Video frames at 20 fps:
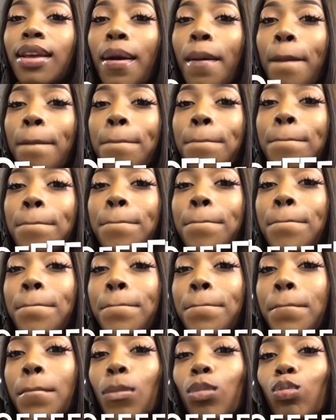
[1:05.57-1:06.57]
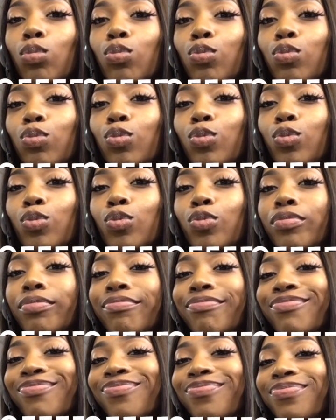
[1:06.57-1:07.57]
Hold that dumbass. Fuck
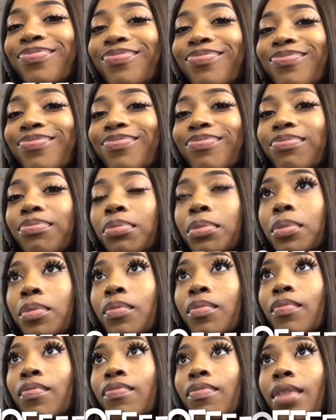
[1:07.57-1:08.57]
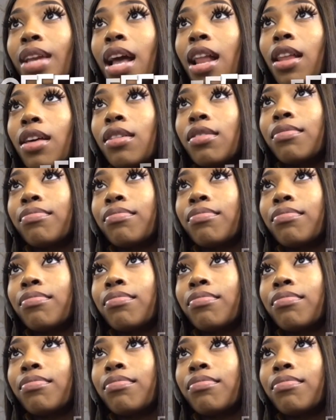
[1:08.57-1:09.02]
is you smiling for fucking